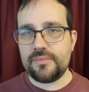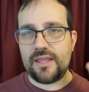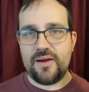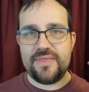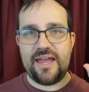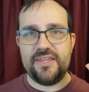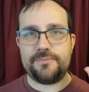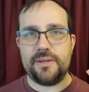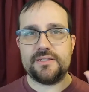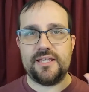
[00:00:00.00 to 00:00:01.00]
All right, now this
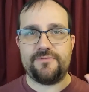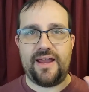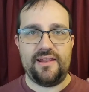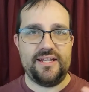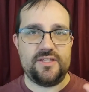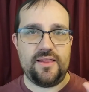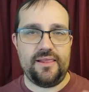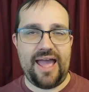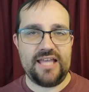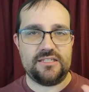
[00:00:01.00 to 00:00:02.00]
brings us finally to the
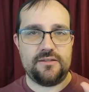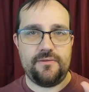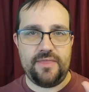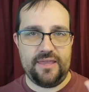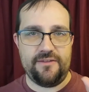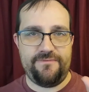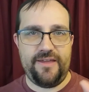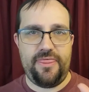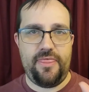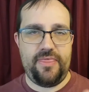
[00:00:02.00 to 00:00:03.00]
last thing, the
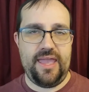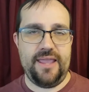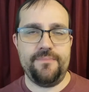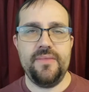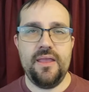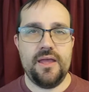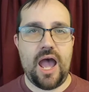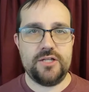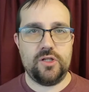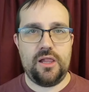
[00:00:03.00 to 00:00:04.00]
fifth thing
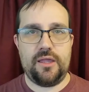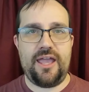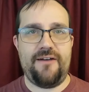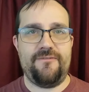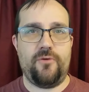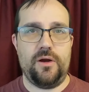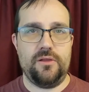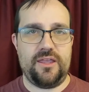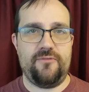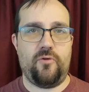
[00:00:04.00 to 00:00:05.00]
to look out for and
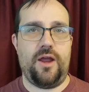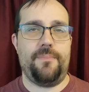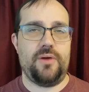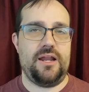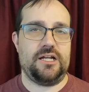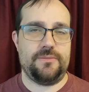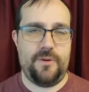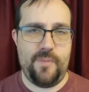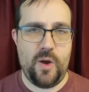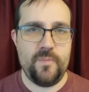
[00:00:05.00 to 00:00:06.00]
looking for a product to
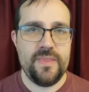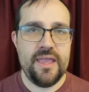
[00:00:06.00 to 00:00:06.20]
promote,